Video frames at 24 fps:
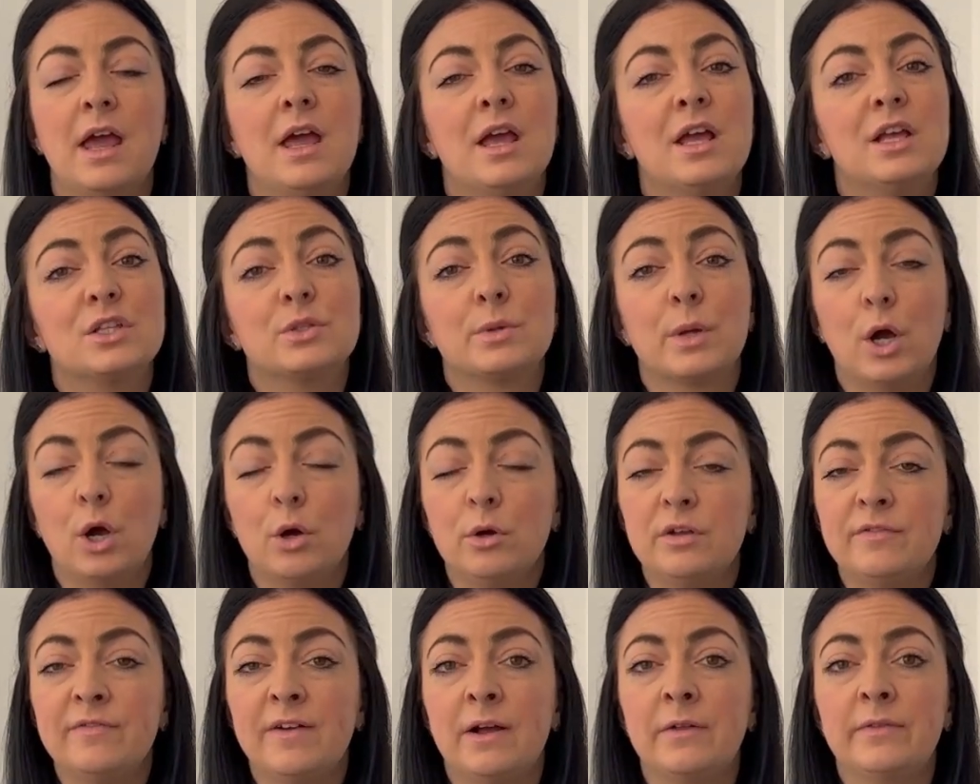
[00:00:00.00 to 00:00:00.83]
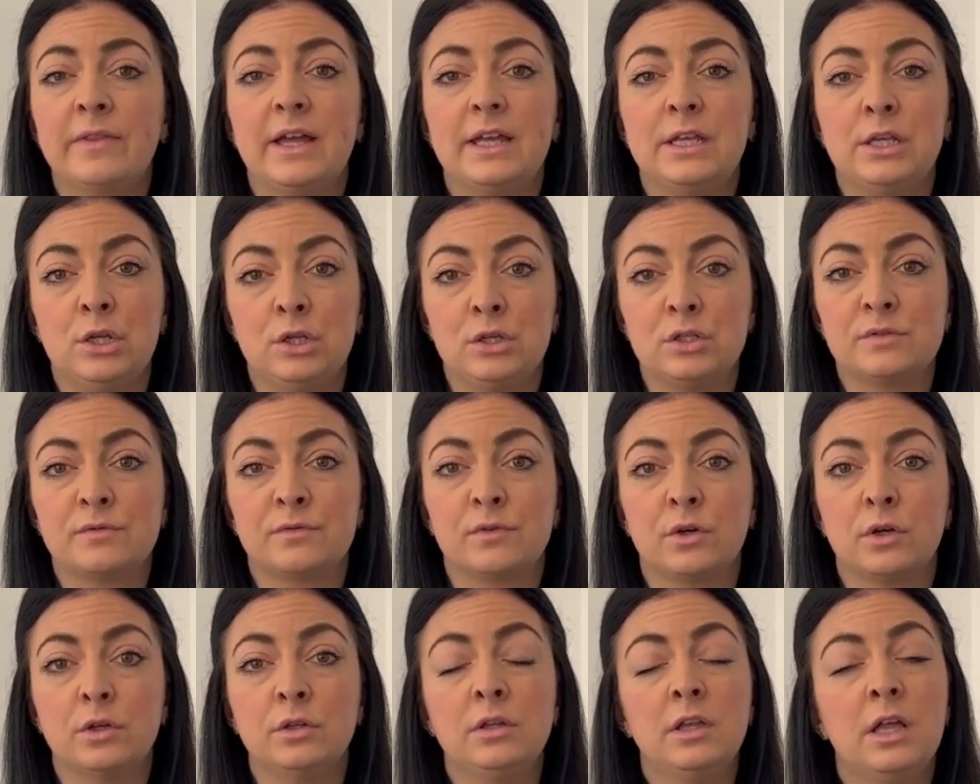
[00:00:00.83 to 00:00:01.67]
So I hope you found that
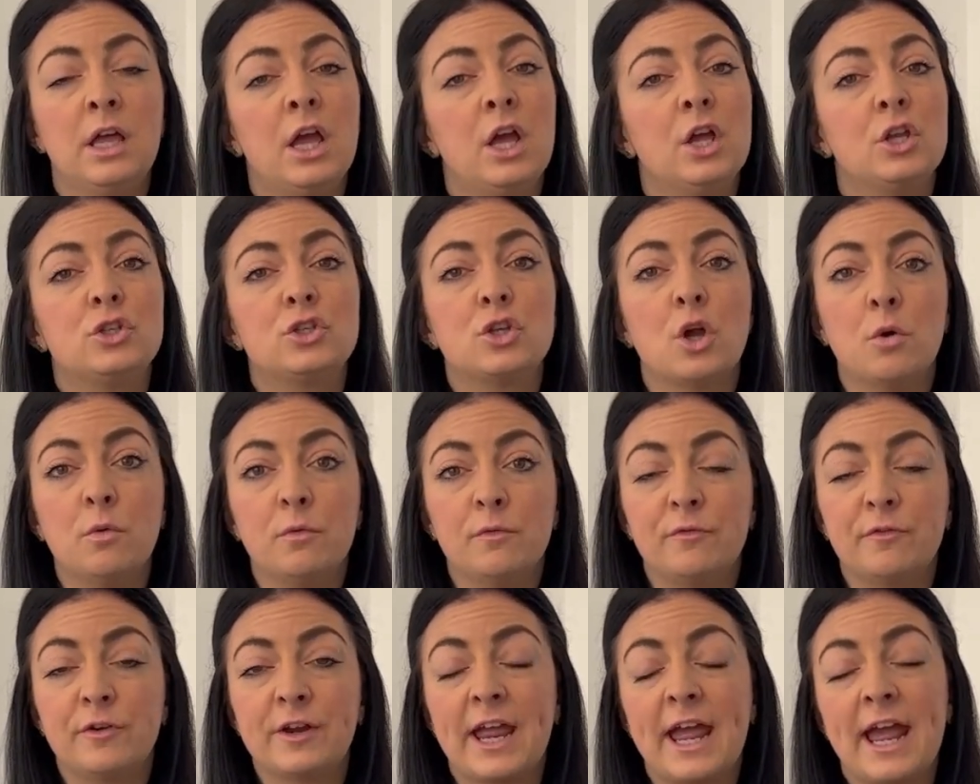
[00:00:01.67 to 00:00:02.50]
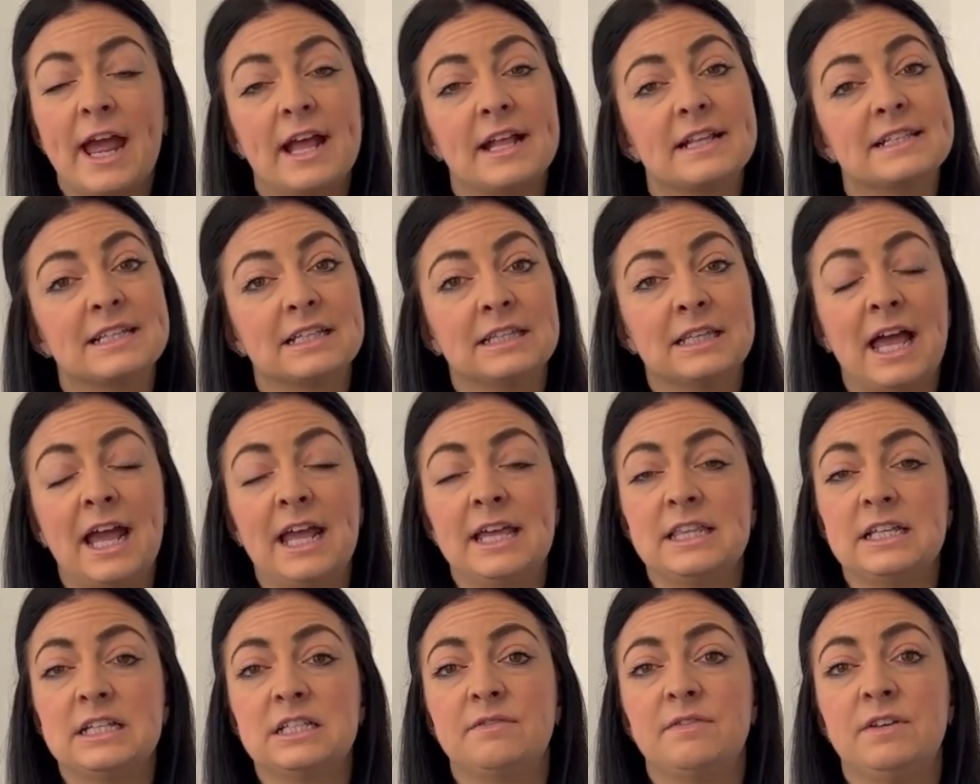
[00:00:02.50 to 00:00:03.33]
useful. Don't forget to like
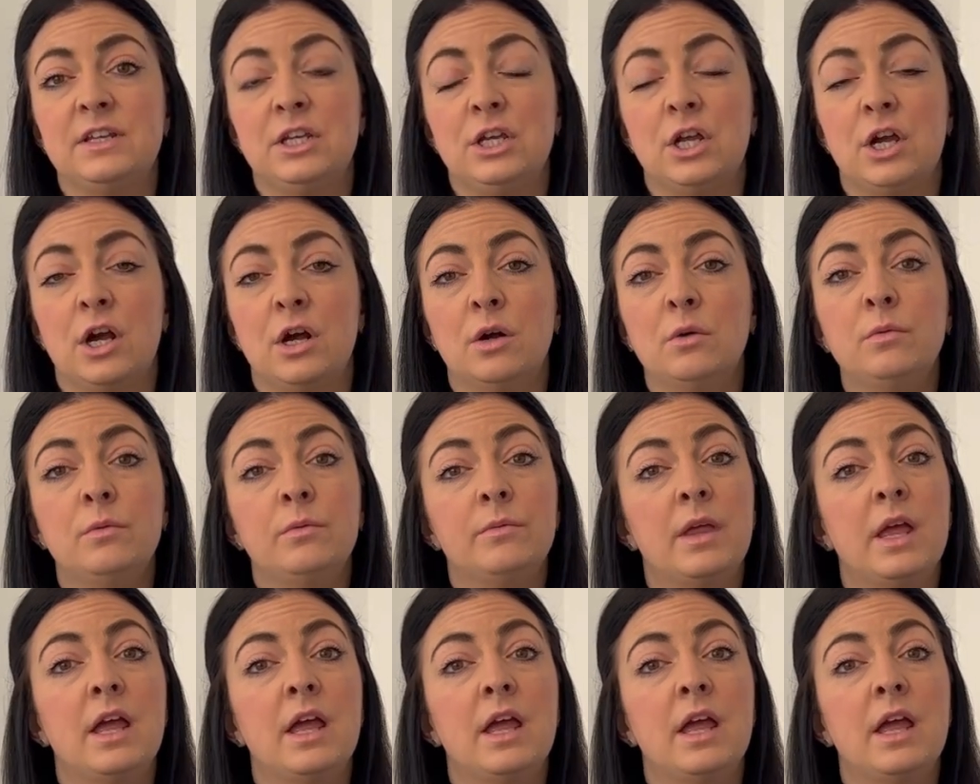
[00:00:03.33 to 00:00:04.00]
this video,